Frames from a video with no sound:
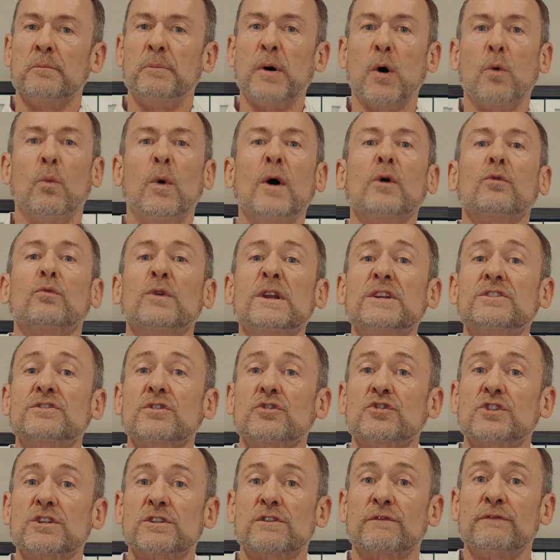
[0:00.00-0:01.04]
But what
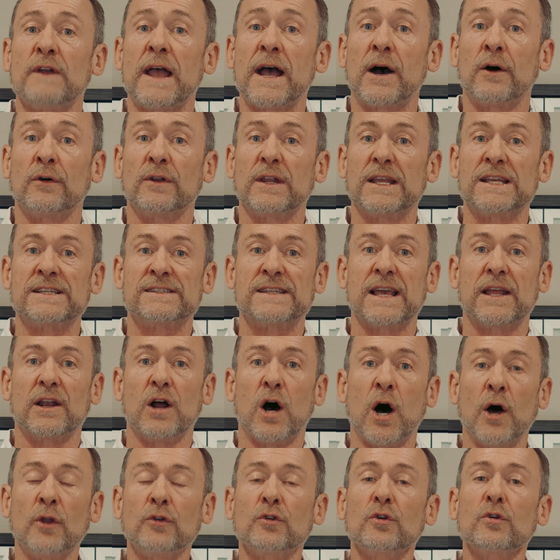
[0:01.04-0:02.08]
research has found is
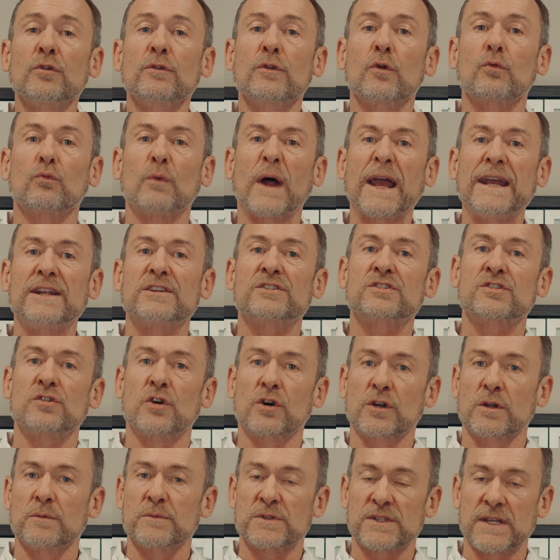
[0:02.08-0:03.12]
that under the right
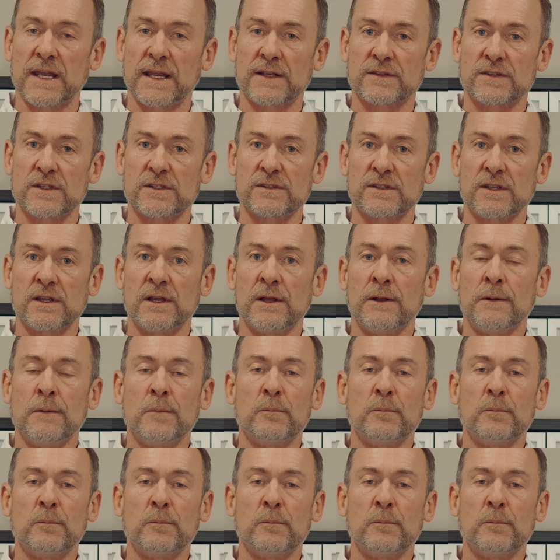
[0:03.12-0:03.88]
circumstances,